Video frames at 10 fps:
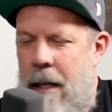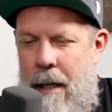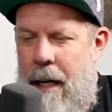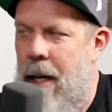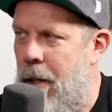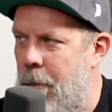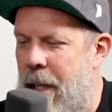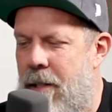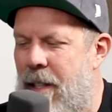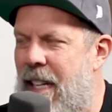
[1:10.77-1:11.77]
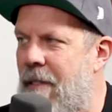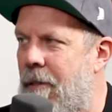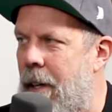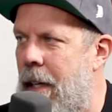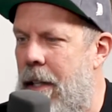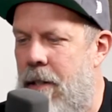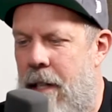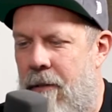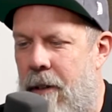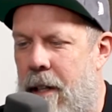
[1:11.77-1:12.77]
I hope. It's different. It's
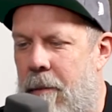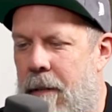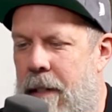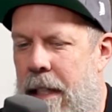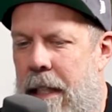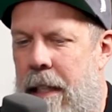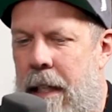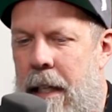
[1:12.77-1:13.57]
different than we've done